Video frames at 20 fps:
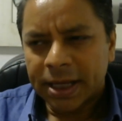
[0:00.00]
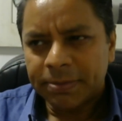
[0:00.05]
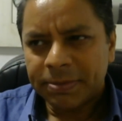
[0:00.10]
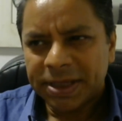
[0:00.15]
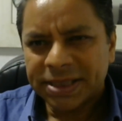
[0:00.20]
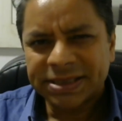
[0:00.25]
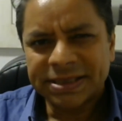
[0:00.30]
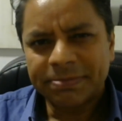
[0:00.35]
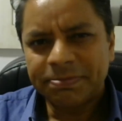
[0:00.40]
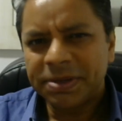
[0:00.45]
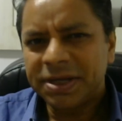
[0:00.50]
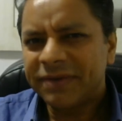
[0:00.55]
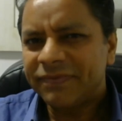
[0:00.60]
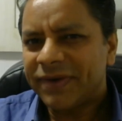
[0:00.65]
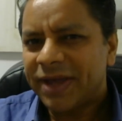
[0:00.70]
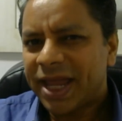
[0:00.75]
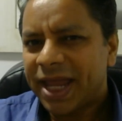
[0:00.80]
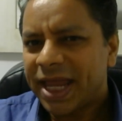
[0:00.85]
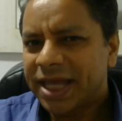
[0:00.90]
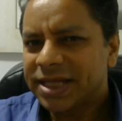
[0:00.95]
It's a bit of
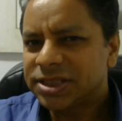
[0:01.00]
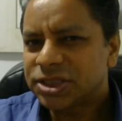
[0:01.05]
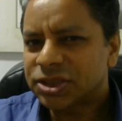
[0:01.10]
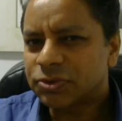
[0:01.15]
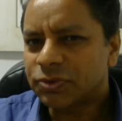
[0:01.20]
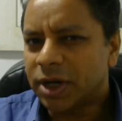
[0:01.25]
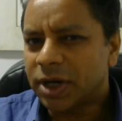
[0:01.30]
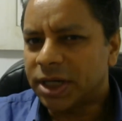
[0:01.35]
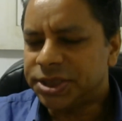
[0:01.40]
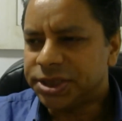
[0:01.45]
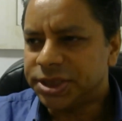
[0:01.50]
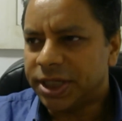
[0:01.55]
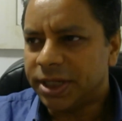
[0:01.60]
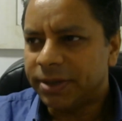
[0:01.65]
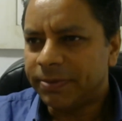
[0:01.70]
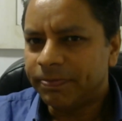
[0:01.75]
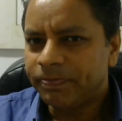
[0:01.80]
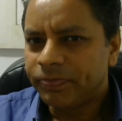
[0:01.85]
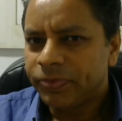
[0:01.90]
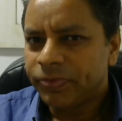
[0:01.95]
a head scratcher.
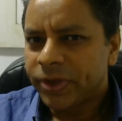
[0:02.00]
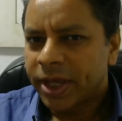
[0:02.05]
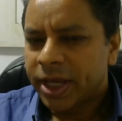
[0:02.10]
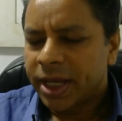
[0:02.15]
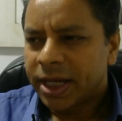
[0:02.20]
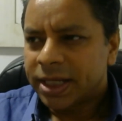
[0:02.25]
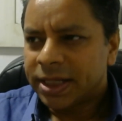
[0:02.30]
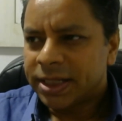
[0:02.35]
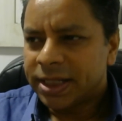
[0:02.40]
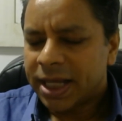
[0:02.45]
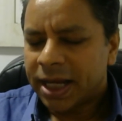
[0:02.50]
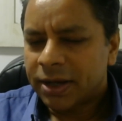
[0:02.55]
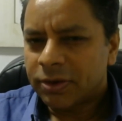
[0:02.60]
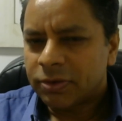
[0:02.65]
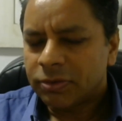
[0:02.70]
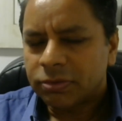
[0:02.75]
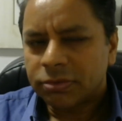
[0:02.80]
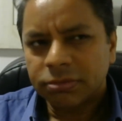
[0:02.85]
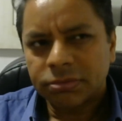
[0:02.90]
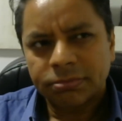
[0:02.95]

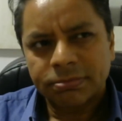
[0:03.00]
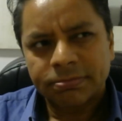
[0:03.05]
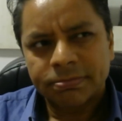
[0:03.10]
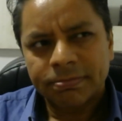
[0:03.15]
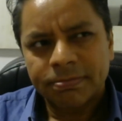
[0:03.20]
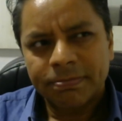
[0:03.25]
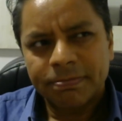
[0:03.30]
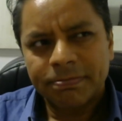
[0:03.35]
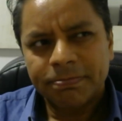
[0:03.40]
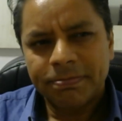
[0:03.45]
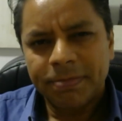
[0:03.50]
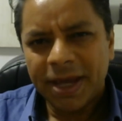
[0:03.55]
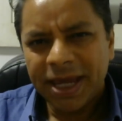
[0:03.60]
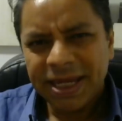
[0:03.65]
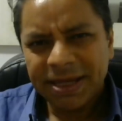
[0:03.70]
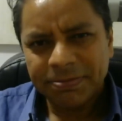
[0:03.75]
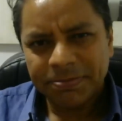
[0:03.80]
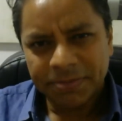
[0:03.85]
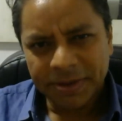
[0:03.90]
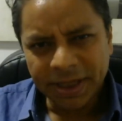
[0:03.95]
Now,
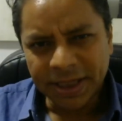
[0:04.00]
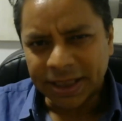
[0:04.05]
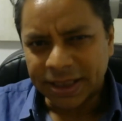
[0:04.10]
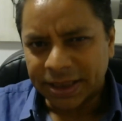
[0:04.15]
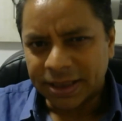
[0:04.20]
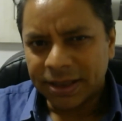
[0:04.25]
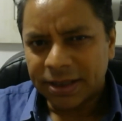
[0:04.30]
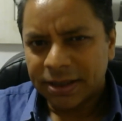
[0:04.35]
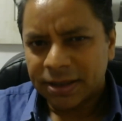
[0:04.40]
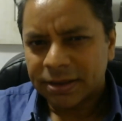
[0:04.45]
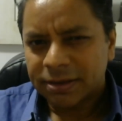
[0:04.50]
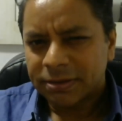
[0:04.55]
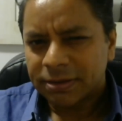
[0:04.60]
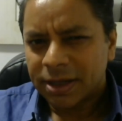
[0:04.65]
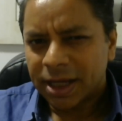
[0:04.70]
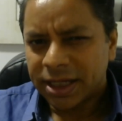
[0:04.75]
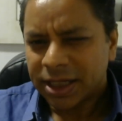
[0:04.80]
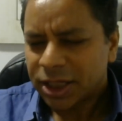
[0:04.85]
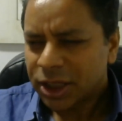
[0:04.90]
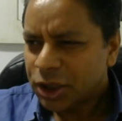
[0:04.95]
maybe,
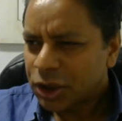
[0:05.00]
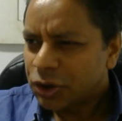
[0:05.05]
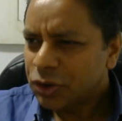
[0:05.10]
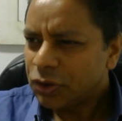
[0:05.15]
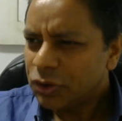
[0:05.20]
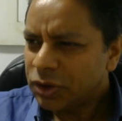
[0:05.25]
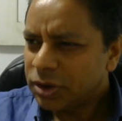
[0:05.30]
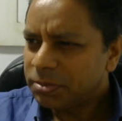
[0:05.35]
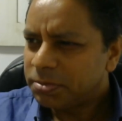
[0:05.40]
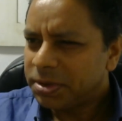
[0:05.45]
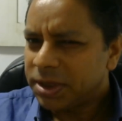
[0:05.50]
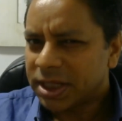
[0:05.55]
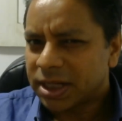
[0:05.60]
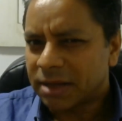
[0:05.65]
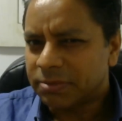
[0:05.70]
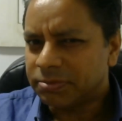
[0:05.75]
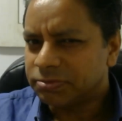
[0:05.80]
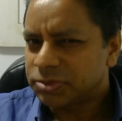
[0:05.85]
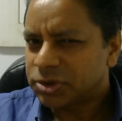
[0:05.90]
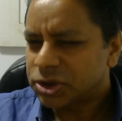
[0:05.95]
and it could be, and
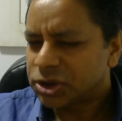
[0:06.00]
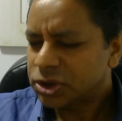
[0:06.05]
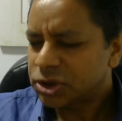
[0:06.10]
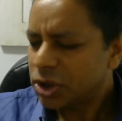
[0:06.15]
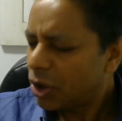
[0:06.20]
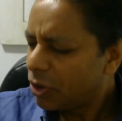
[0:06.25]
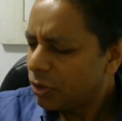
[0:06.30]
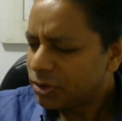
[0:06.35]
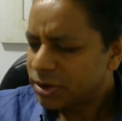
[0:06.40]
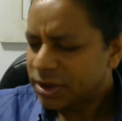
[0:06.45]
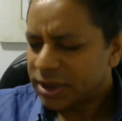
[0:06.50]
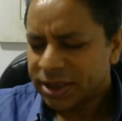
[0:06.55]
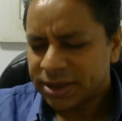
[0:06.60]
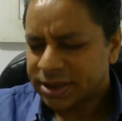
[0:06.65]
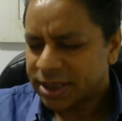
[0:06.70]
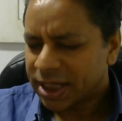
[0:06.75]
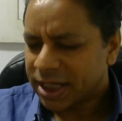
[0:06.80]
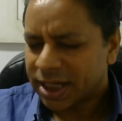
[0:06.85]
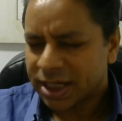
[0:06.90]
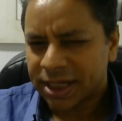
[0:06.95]
I'm totally
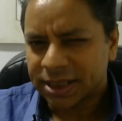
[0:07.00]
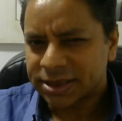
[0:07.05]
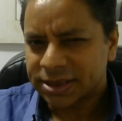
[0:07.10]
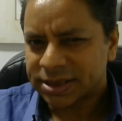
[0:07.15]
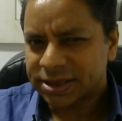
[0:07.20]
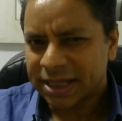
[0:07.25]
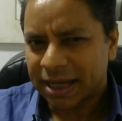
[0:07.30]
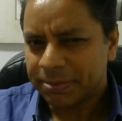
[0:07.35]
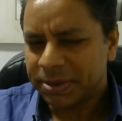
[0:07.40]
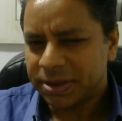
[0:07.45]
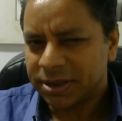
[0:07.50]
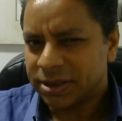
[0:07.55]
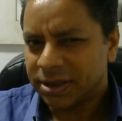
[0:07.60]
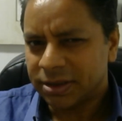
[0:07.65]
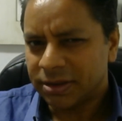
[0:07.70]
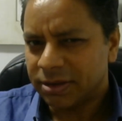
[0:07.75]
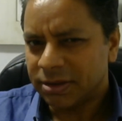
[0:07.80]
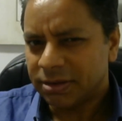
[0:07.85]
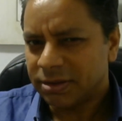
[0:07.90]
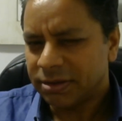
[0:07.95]
taking a stab in the
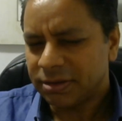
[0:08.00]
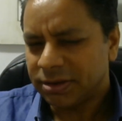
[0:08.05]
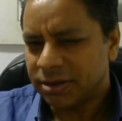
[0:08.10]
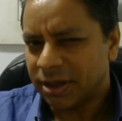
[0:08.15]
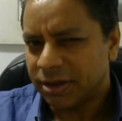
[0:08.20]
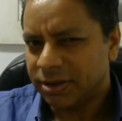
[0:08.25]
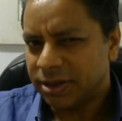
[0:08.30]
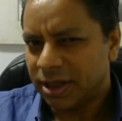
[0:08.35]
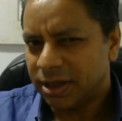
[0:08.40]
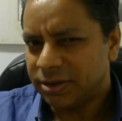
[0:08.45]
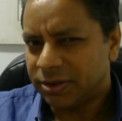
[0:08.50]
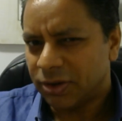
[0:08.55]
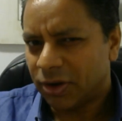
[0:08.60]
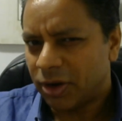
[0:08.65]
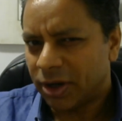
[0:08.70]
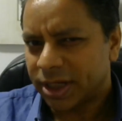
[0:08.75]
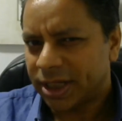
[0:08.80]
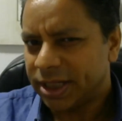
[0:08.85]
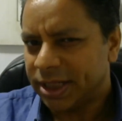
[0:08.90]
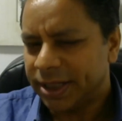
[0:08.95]

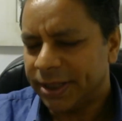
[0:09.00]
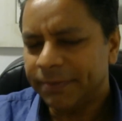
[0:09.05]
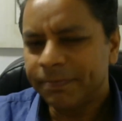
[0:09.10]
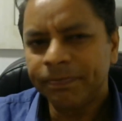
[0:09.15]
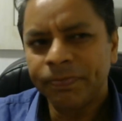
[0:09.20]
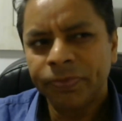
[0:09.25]
dark here,